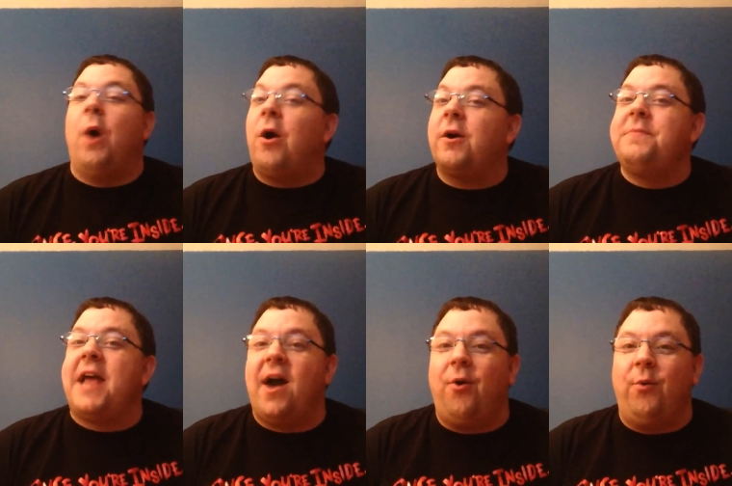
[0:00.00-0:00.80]
Welcome to
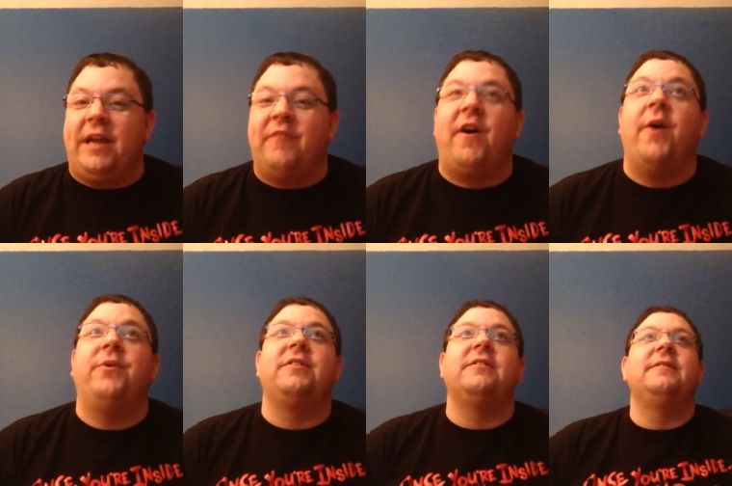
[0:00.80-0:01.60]
Hell Week,
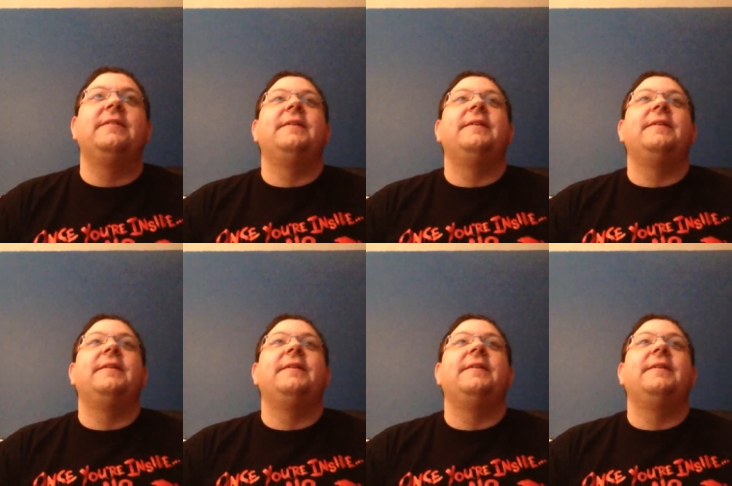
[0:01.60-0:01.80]
folks.